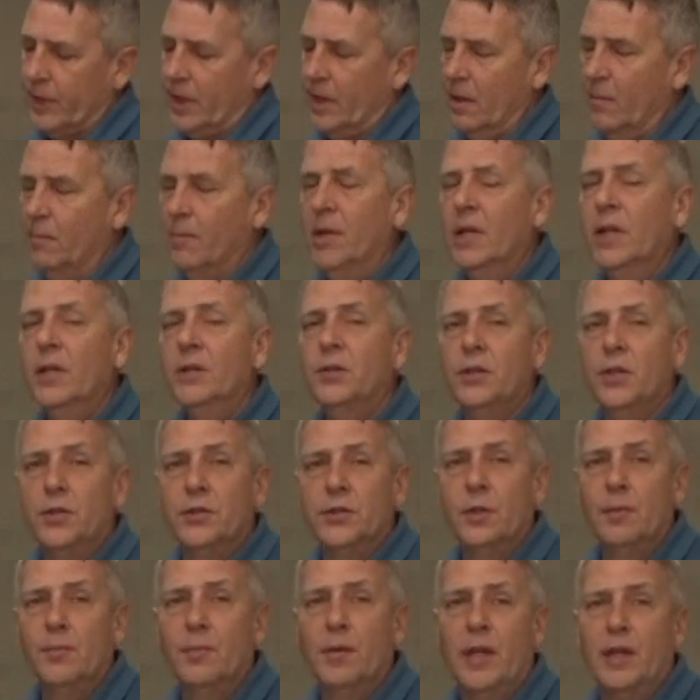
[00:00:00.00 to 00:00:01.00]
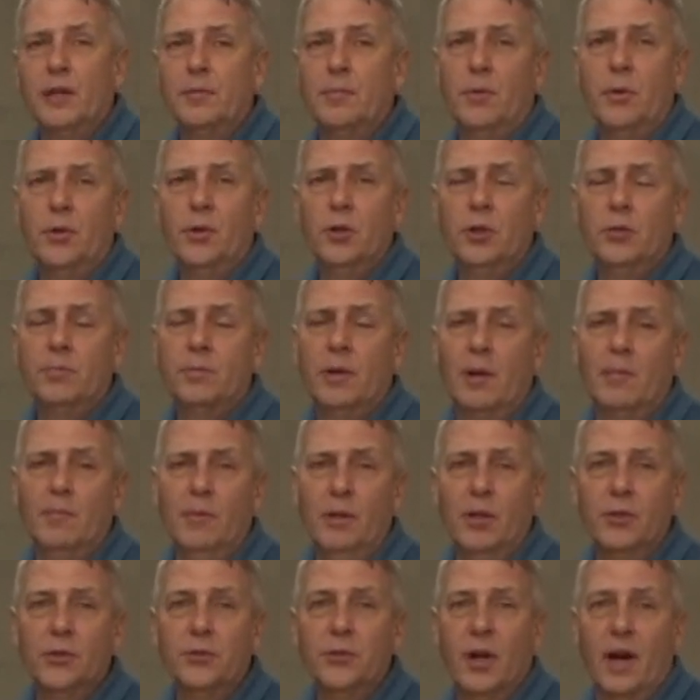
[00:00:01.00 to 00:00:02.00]
MIDI system that's produced by
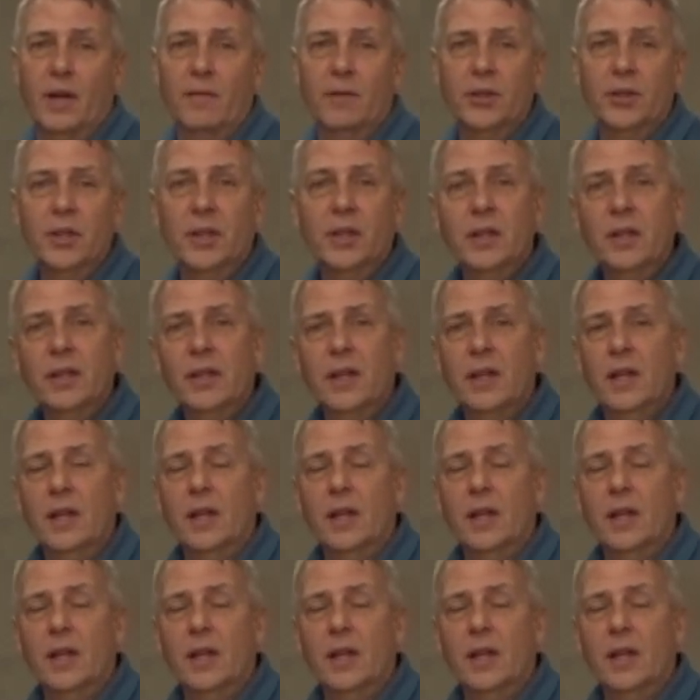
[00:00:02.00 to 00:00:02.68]
Mills Novelty,